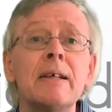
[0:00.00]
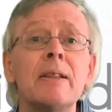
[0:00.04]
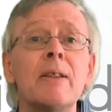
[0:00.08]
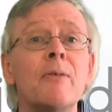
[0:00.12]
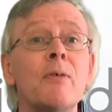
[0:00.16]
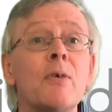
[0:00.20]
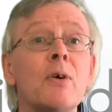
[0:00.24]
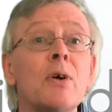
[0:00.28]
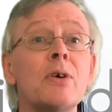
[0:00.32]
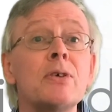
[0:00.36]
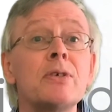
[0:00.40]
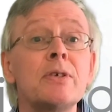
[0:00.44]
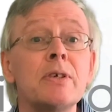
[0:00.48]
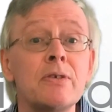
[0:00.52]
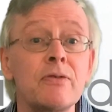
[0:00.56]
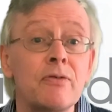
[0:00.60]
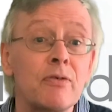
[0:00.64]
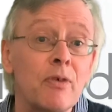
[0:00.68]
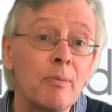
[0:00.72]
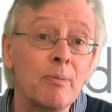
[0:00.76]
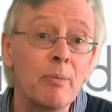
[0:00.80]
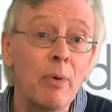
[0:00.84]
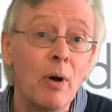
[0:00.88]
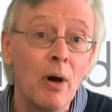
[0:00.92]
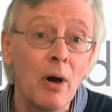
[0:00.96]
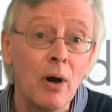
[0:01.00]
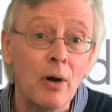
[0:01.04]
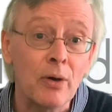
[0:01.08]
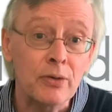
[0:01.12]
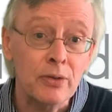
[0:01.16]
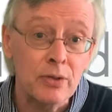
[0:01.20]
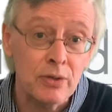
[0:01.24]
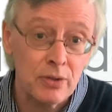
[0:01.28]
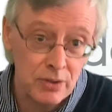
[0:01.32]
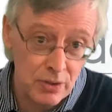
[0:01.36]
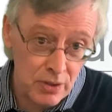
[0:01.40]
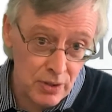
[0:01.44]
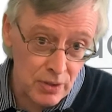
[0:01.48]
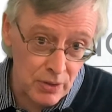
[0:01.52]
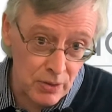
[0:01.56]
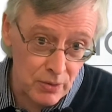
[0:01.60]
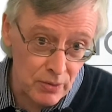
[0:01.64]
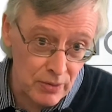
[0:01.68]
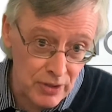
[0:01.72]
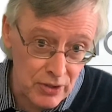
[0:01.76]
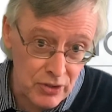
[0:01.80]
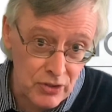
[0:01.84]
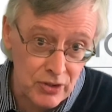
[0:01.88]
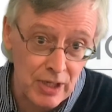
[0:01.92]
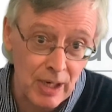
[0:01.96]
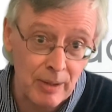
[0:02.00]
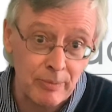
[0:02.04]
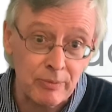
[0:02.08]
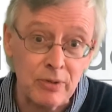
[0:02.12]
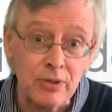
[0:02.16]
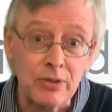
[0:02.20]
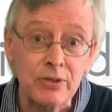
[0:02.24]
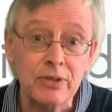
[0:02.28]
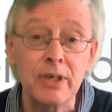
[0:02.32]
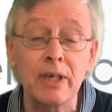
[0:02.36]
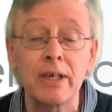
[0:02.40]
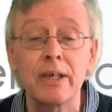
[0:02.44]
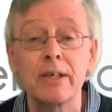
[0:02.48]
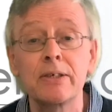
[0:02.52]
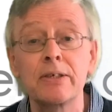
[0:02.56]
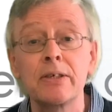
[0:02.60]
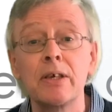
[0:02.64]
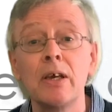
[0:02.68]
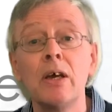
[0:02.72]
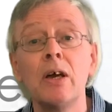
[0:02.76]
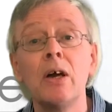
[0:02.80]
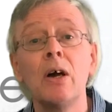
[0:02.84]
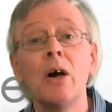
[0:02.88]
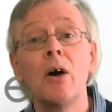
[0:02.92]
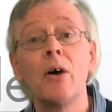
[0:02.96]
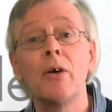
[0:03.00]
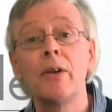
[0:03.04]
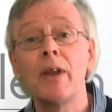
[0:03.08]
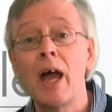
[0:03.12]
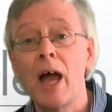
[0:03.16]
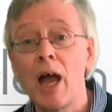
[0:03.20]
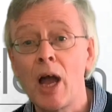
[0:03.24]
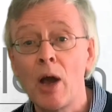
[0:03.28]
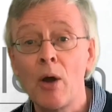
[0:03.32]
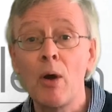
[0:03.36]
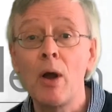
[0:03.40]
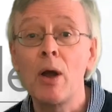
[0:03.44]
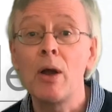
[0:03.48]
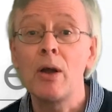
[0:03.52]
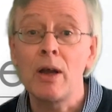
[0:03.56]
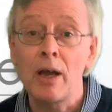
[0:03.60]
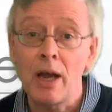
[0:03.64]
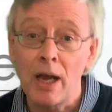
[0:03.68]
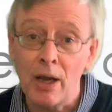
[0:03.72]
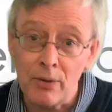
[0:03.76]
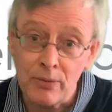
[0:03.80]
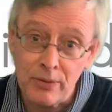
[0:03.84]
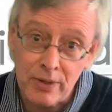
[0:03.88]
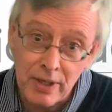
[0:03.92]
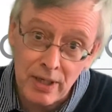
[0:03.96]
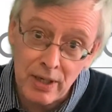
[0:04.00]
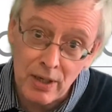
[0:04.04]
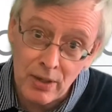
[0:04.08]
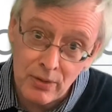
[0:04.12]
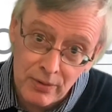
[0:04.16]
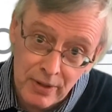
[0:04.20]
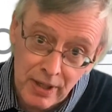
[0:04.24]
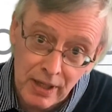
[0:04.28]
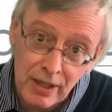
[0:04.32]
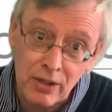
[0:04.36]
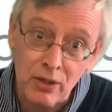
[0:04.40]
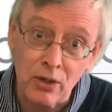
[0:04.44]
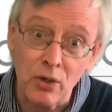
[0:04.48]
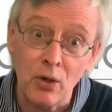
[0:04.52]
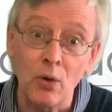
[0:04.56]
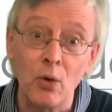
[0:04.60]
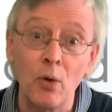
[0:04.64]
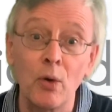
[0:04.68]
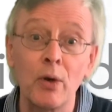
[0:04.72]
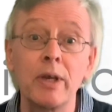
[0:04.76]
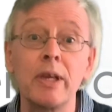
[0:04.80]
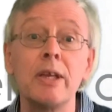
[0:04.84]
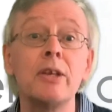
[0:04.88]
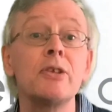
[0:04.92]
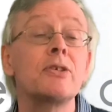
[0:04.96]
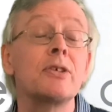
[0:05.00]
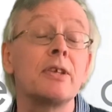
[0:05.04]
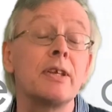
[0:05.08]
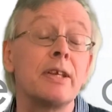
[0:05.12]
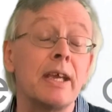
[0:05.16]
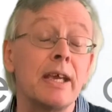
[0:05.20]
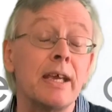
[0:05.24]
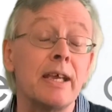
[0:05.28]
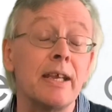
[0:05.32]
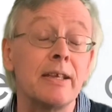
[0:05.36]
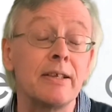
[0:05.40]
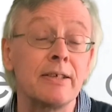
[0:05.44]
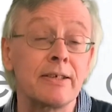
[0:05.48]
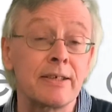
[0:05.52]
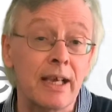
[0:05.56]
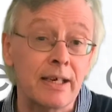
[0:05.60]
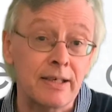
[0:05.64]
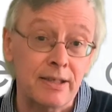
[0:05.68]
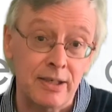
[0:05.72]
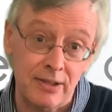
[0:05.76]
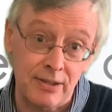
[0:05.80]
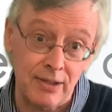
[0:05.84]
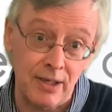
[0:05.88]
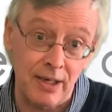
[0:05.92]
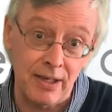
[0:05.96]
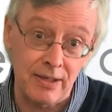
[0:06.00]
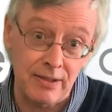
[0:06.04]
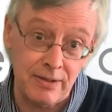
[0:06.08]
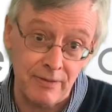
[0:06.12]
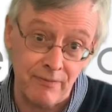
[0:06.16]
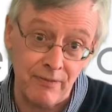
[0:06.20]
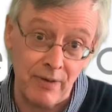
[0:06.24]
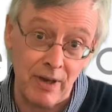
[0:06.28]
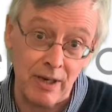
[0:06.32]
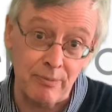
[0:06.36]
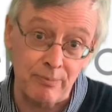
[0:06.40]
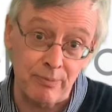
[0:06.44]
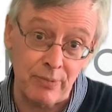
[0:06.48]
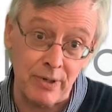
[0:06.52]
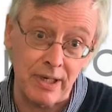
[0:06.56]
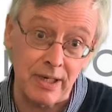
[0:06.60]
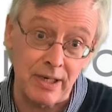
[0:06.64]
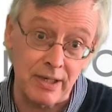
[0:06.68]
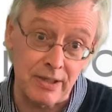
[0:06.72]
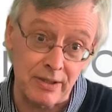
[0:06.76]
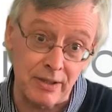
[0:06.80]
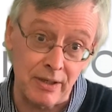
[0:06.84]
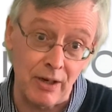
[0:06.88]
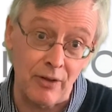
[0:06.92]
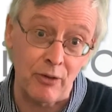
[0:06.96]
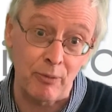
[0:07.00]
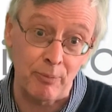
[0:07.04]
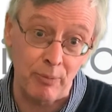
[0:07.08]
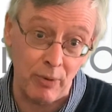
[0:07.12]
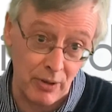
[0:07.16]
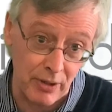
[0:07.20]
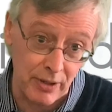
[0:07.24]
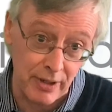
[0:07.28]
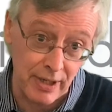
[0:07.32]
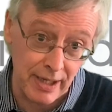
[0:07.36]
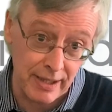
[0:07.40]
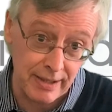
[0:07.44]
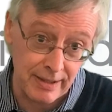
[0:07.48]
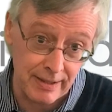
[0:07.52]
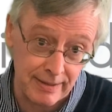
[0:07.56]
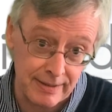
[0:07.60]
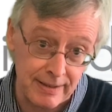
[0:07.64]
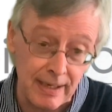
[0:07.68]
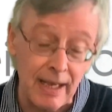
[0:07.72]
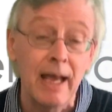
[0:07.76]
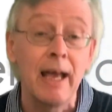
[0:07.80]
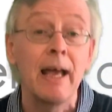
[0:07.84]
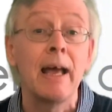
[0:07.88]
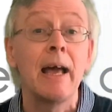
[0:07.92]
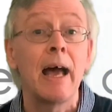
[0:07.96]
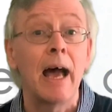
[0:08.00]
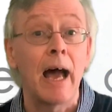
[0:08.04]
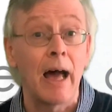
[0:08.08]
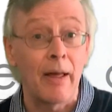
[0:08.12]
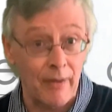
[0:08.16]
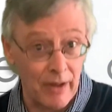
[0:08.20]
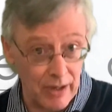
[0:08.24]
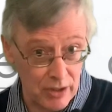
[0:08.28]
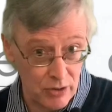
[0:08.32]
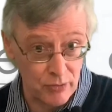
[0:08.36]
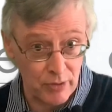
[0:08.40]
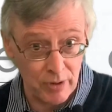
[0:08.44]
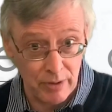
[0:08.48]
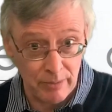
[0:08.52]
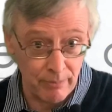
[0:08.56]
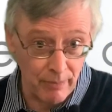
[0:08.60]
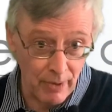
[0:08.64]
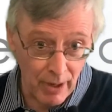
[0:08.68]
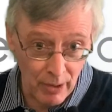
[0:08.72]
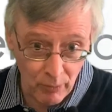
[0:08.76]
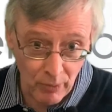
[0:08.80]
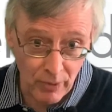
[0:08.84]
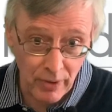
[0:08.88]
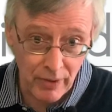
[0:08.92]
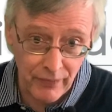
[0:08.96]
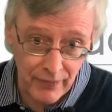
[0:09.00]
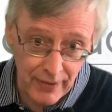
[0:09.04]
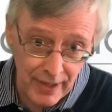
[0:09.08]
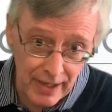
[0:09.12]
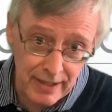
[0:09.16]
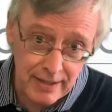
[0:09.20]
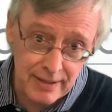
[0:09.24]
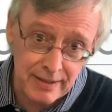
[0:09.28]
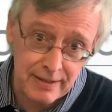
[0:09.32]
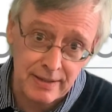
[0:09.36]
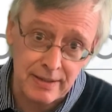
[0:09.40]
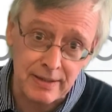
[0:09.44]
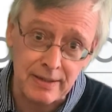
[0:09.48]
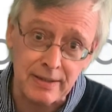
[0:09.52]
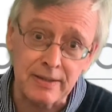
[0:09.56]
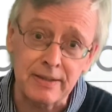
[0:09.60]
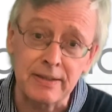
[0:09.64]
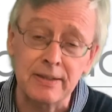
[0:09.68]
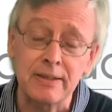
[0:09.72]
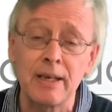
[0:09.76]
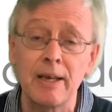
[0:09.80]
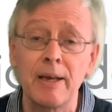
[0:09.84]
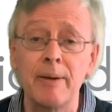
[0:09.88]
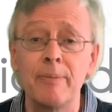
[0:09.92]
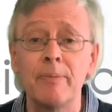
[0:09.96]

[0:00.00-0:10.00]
First is from Part 2, and is Chapter 6, on how neonicotinoid insecticides affect bees and other pollinators, and that's written by one of the editors,